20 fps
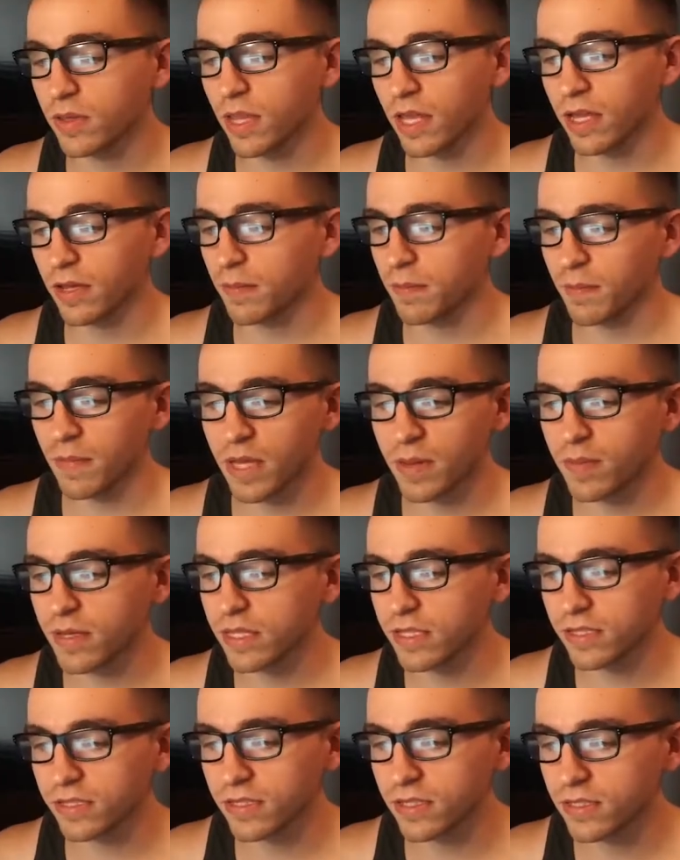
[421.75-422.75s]
like maybe
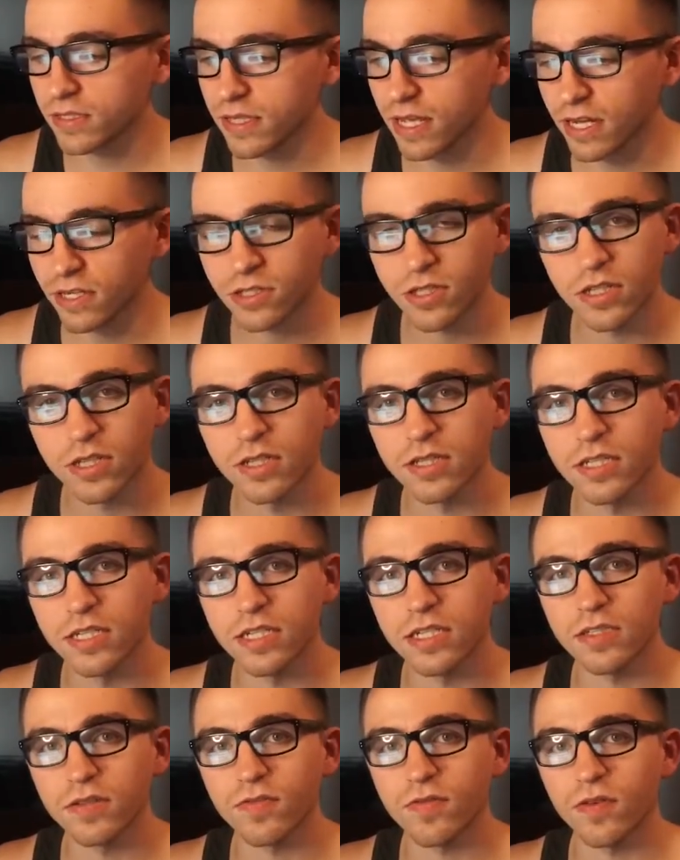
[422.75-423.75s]
this is actually a
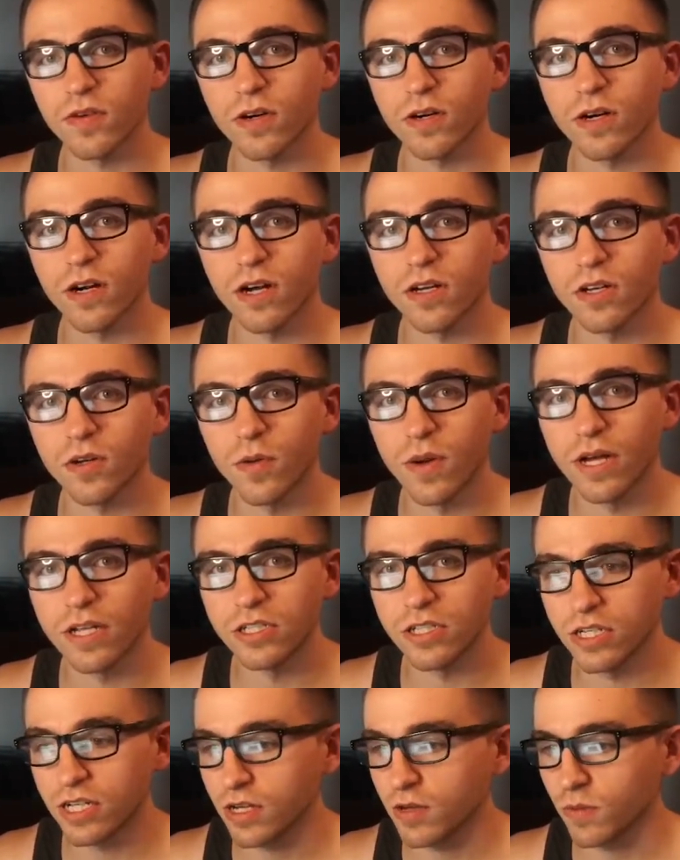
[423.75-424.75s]
tease for a new agent,